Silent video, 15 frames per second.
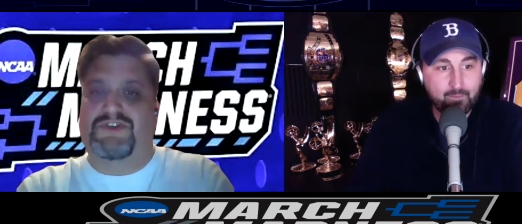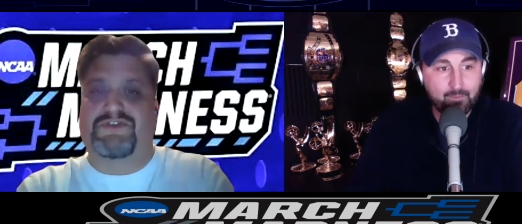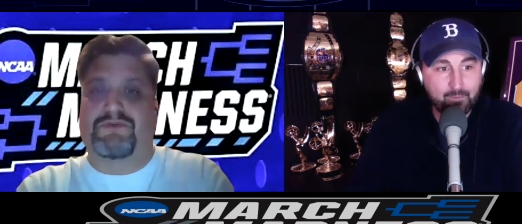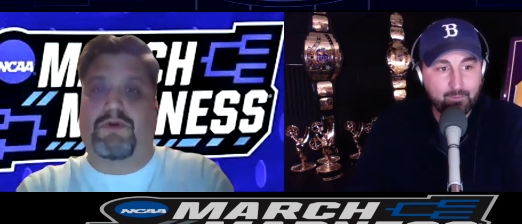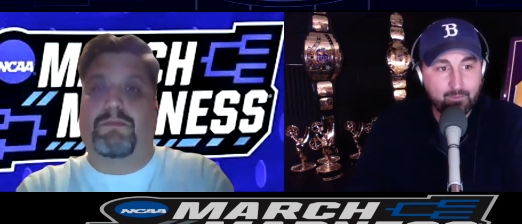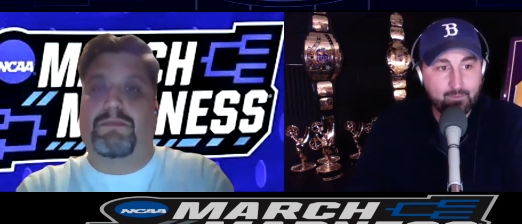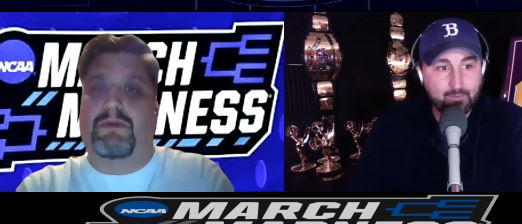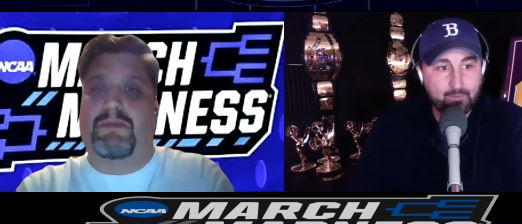
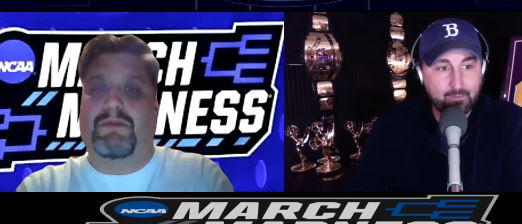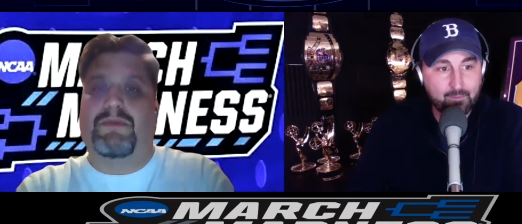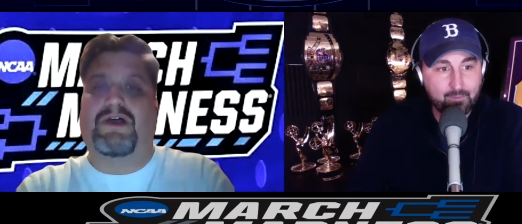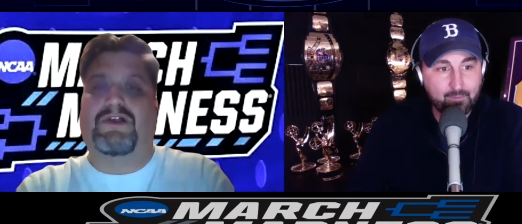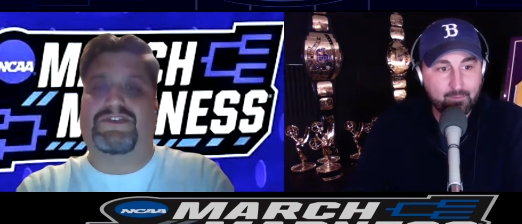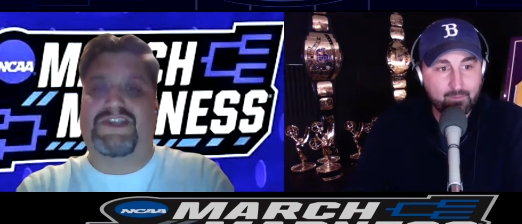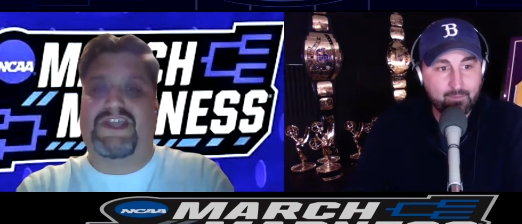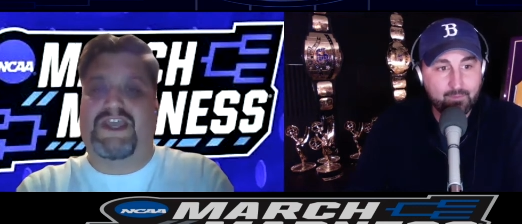Speaker 1: threw up in my
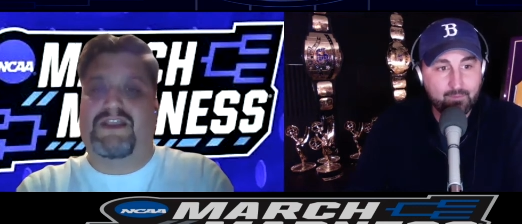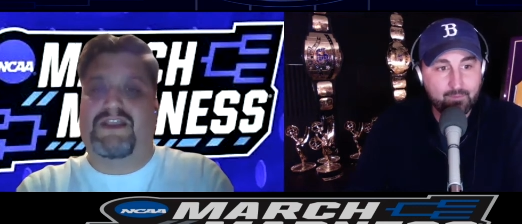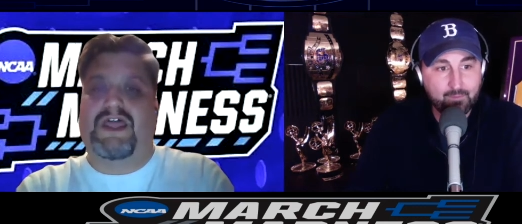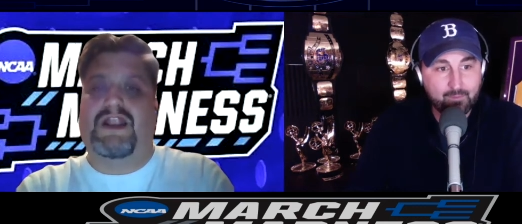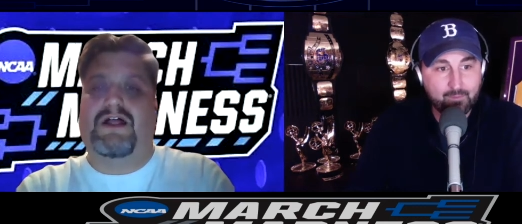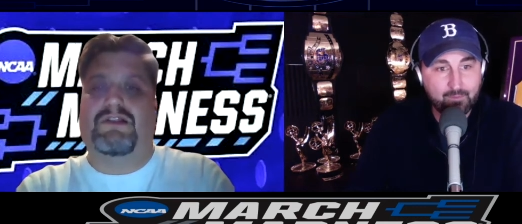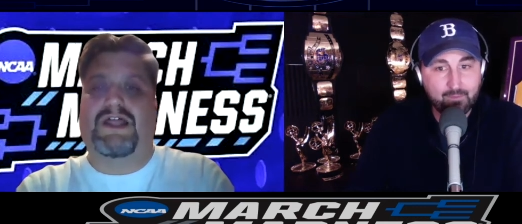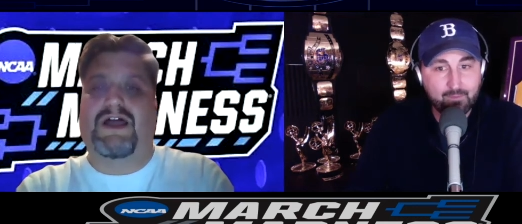mouth saying that
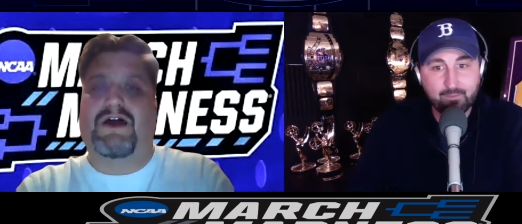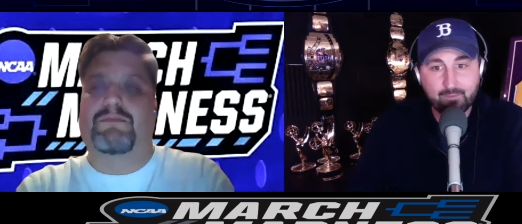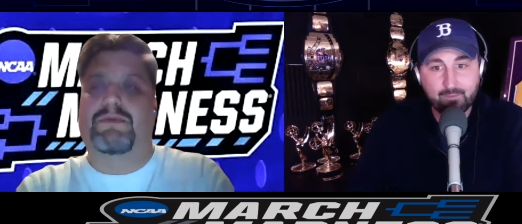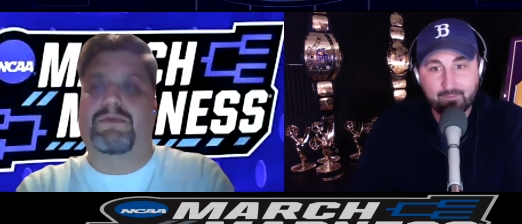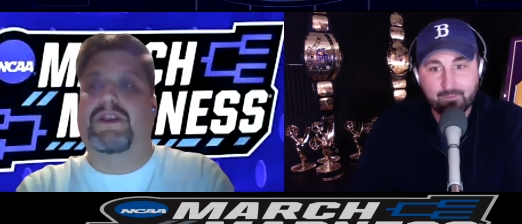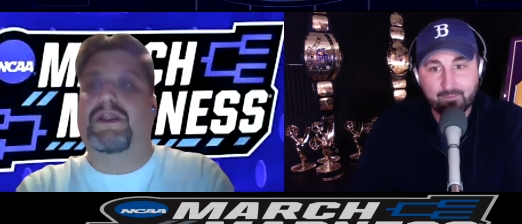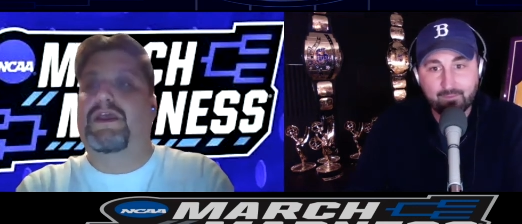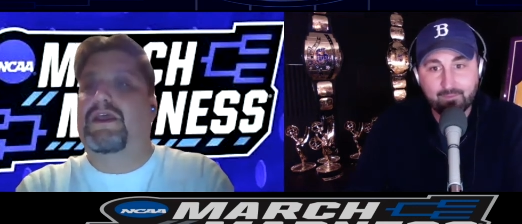out loud,
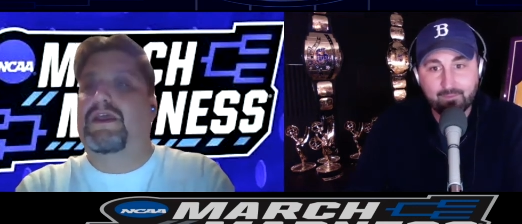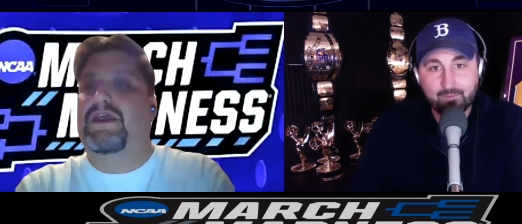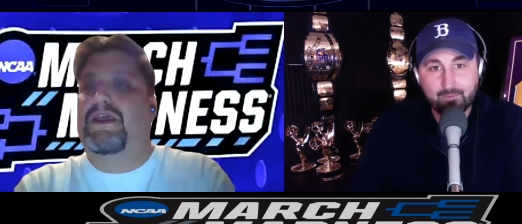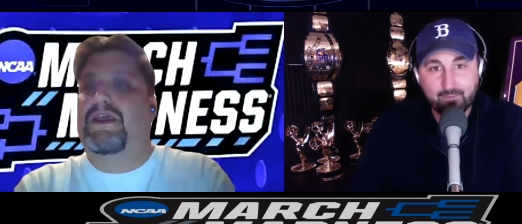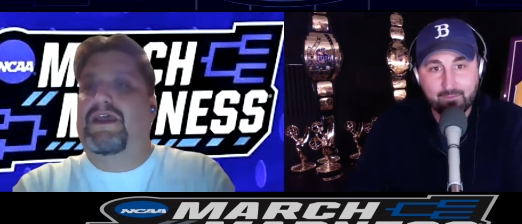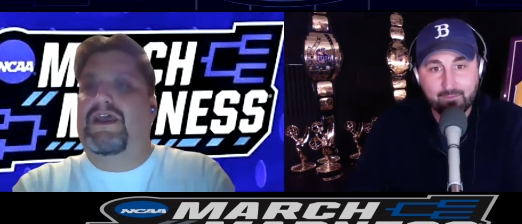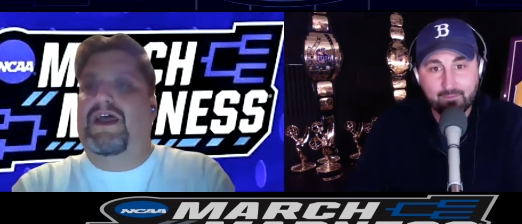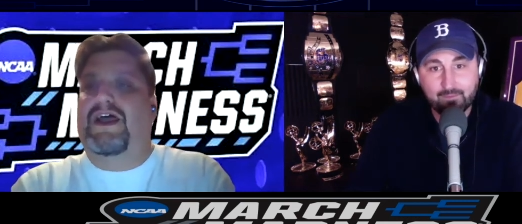but
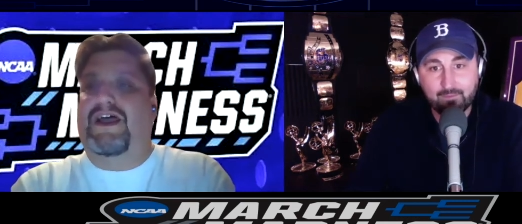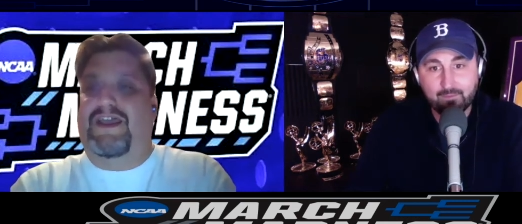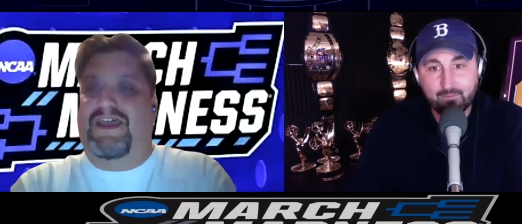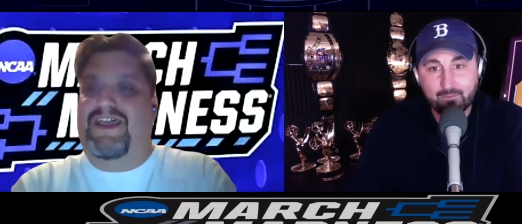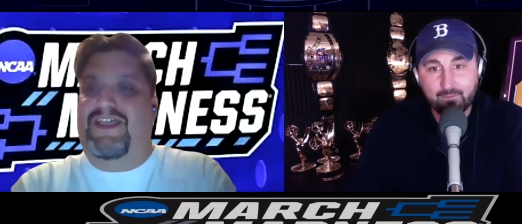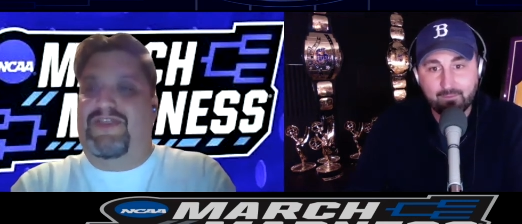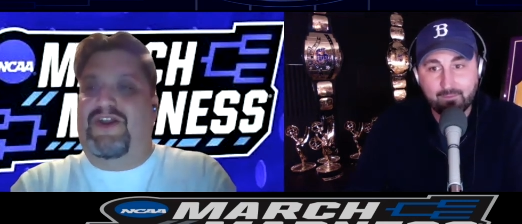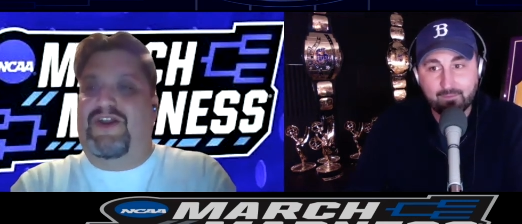
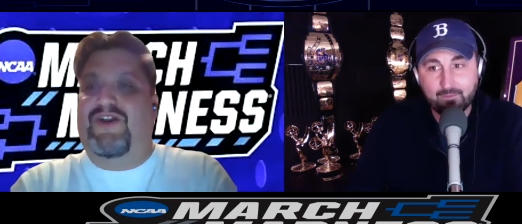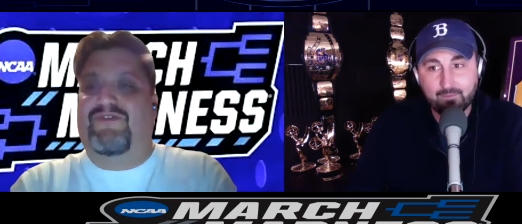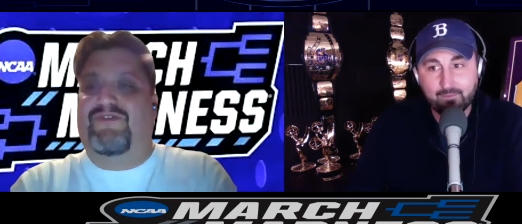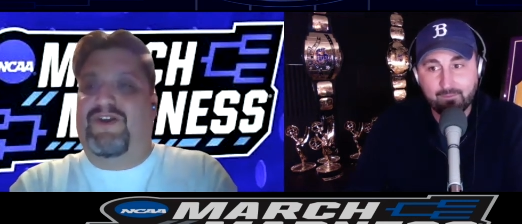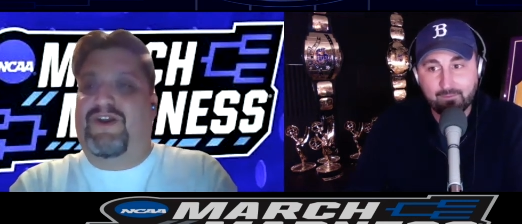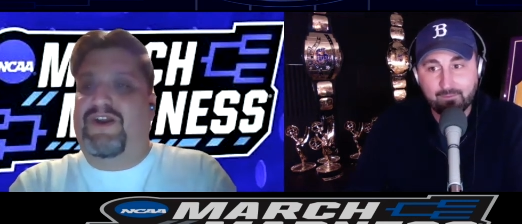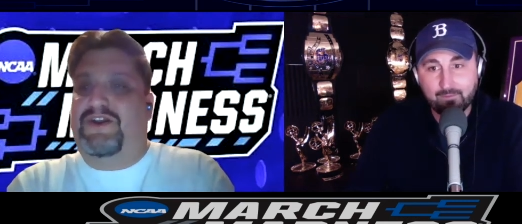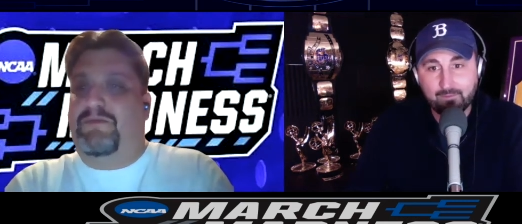they're a
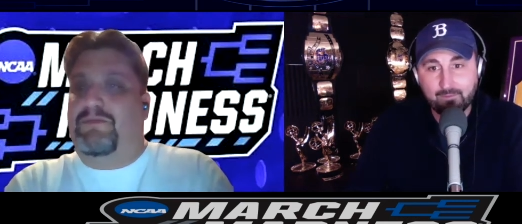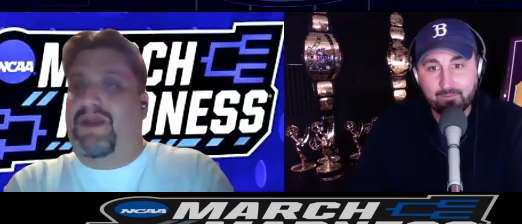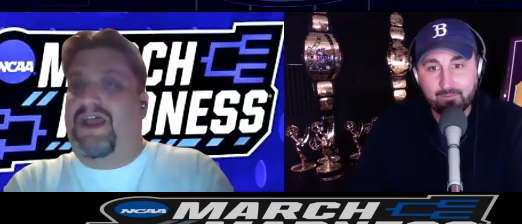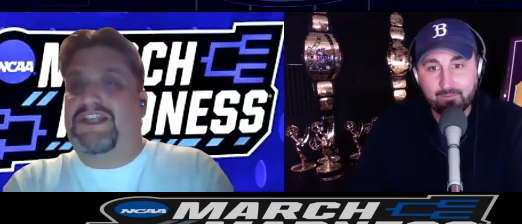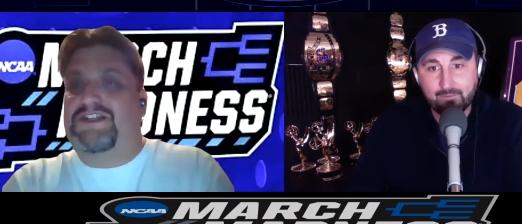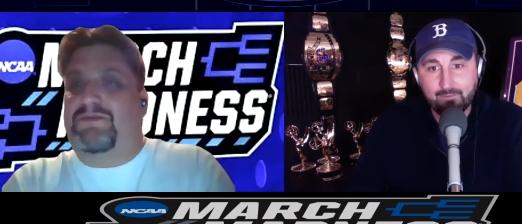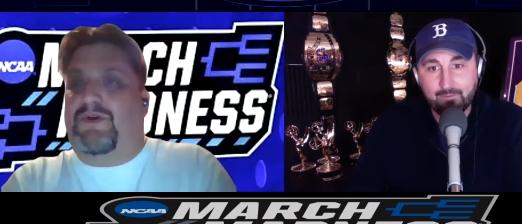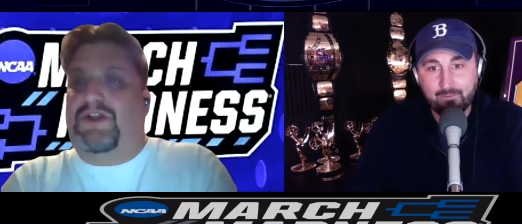very good
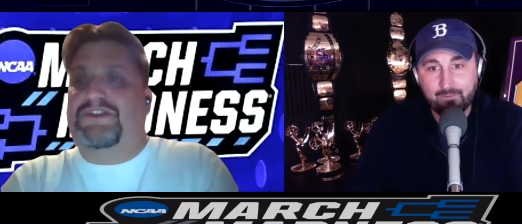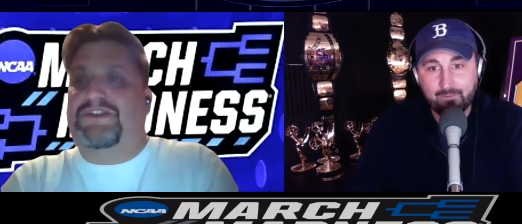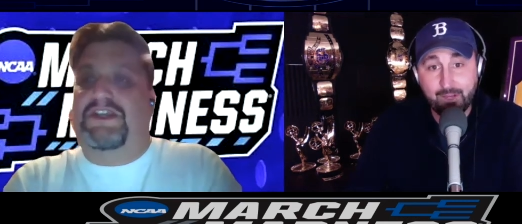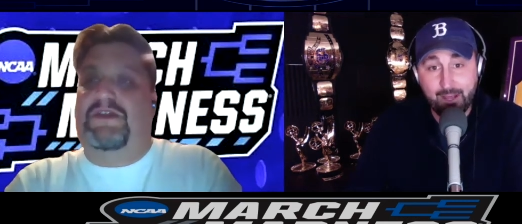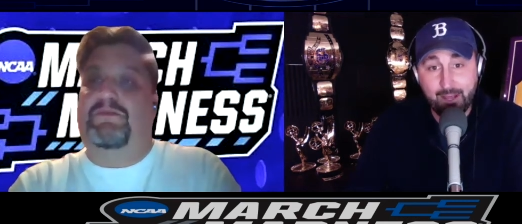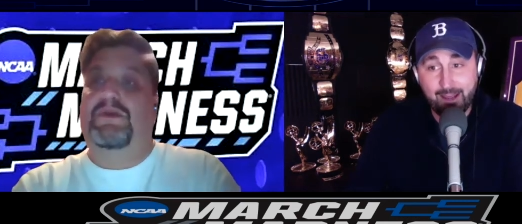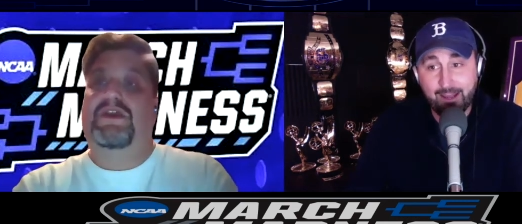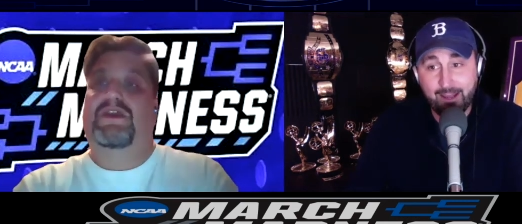basketball
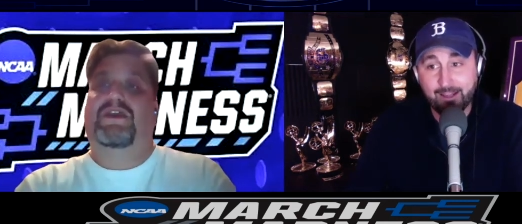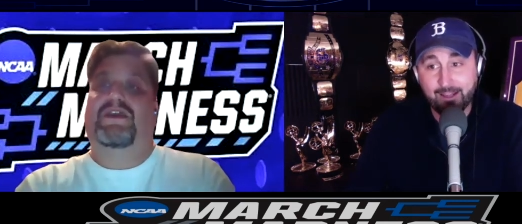team. Yeah.